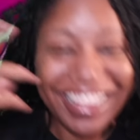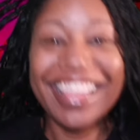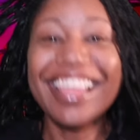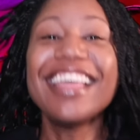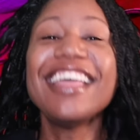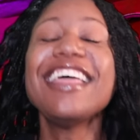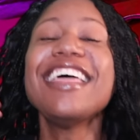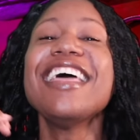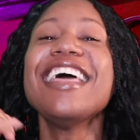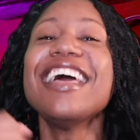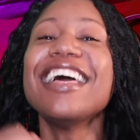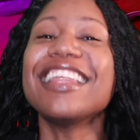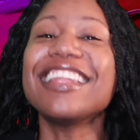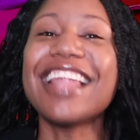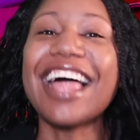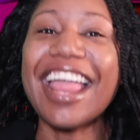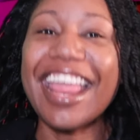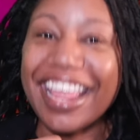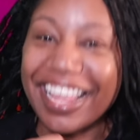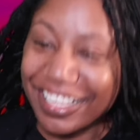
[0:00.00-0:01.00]

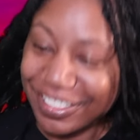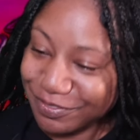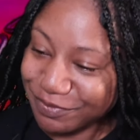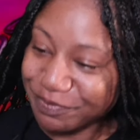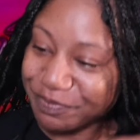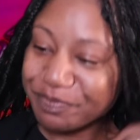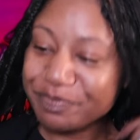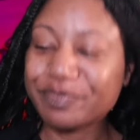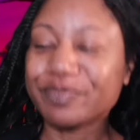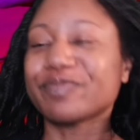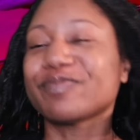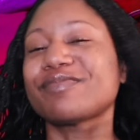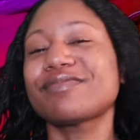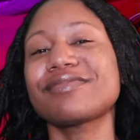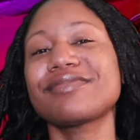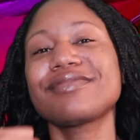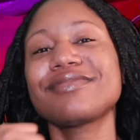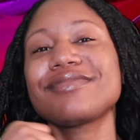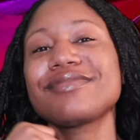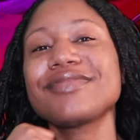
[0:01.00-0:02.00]
Like,
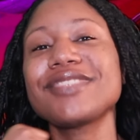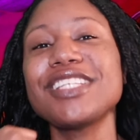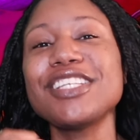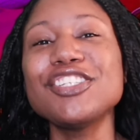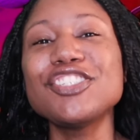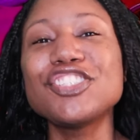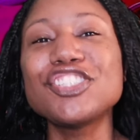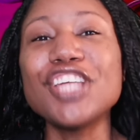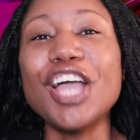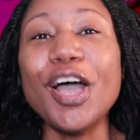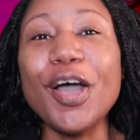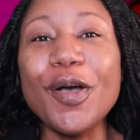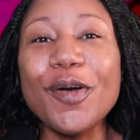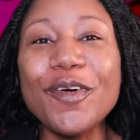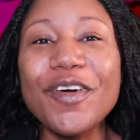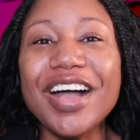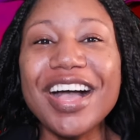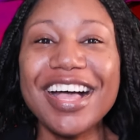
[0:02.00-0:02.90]
show